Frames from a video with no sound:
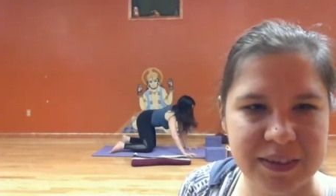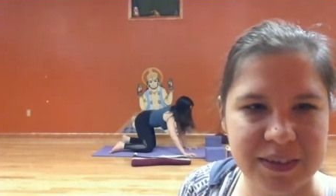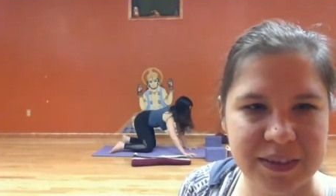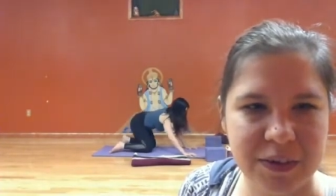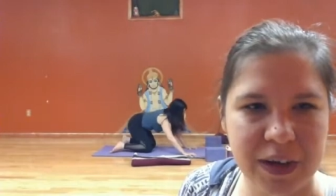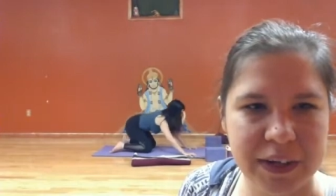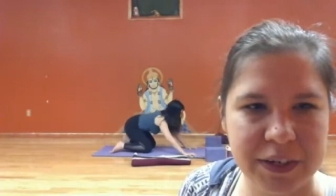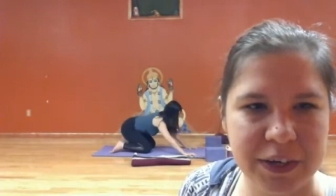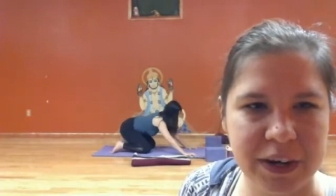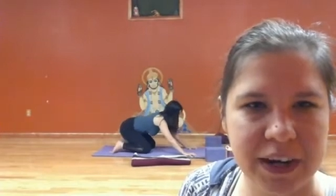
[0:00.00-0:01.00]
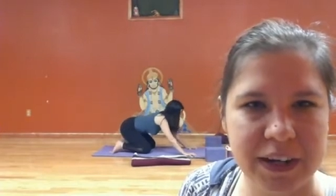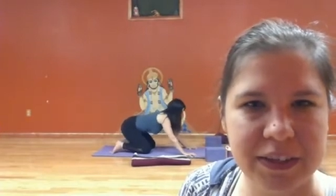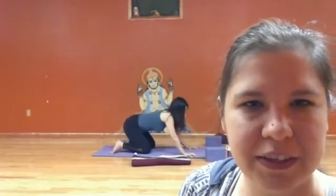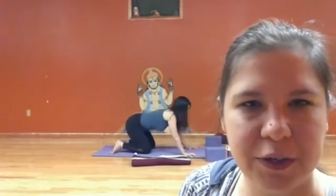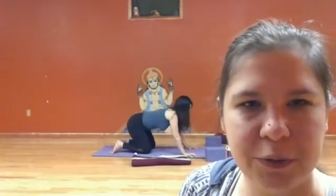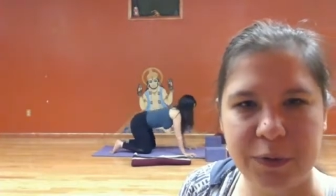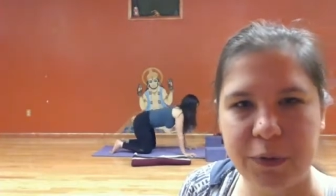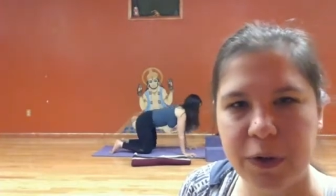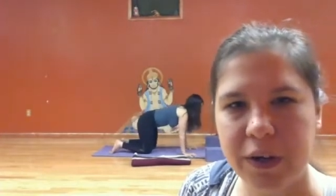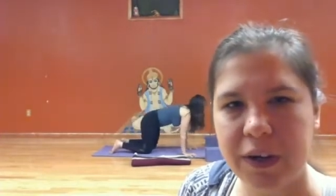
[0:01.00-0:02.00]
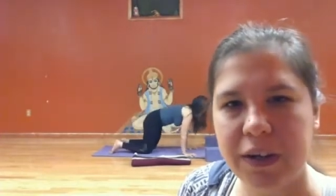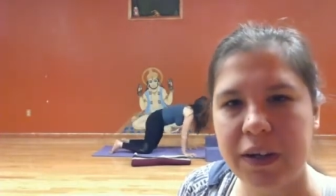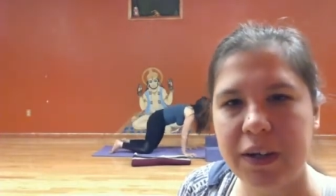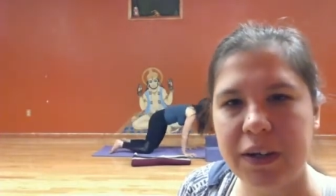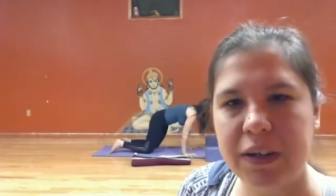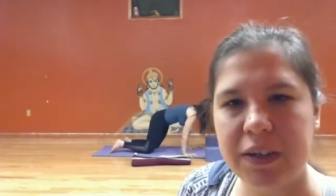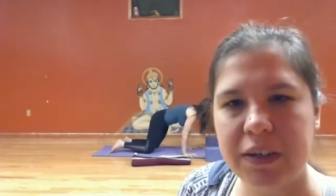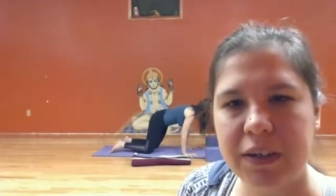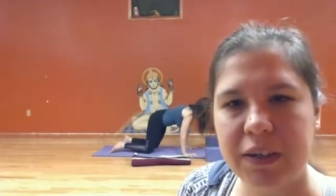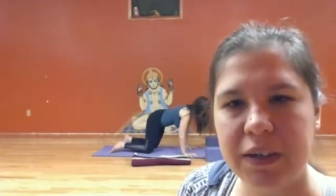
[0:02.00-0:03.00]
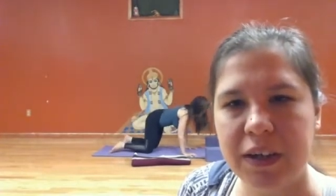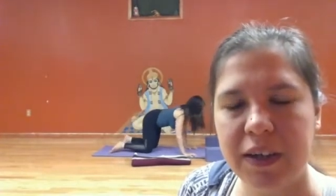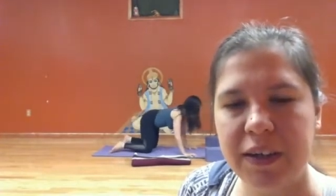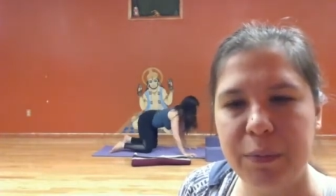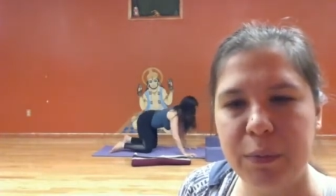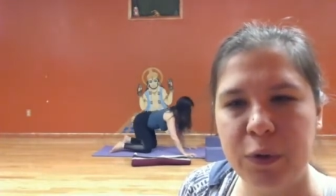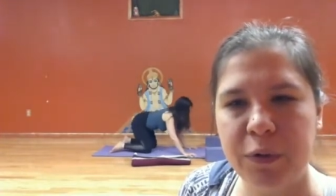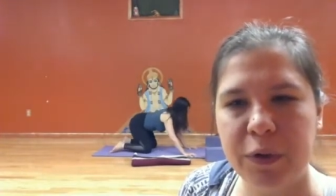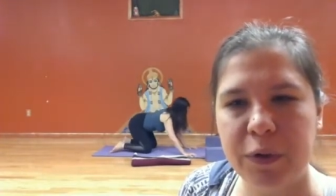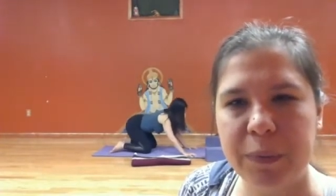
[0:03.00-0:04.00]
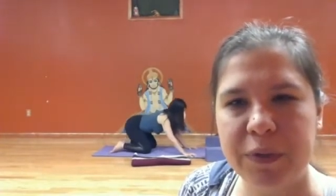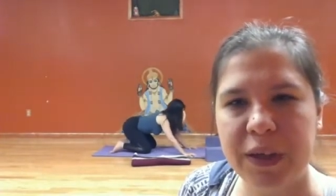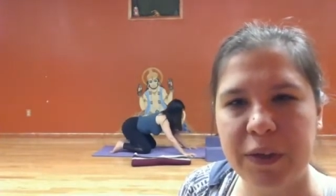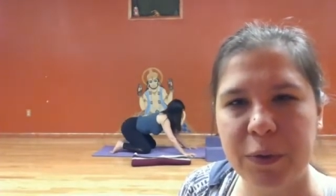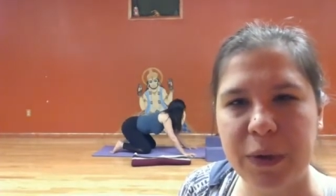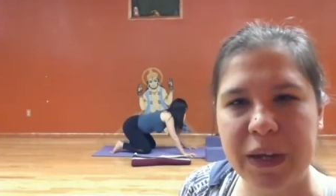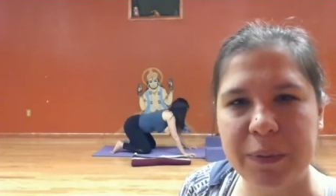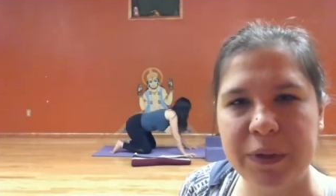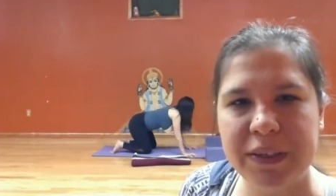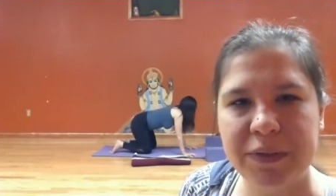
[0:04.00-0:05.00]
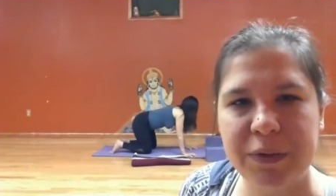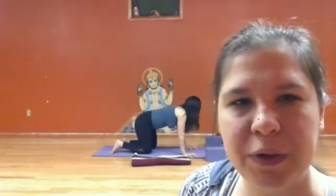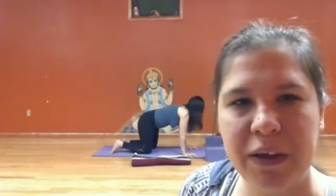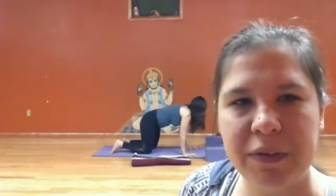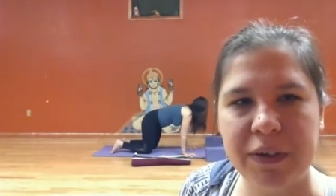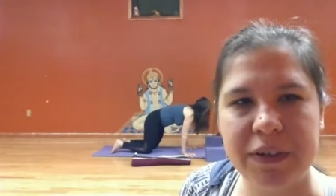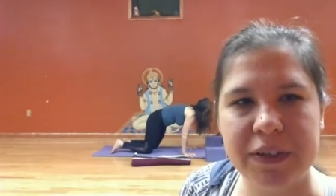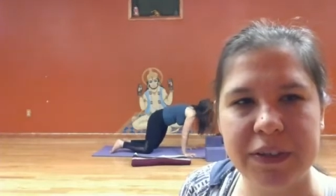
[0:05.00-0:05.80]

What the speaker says: Well, hi, Sherry. I didn't see you before. And then move your hips the other way, please, if you haven't.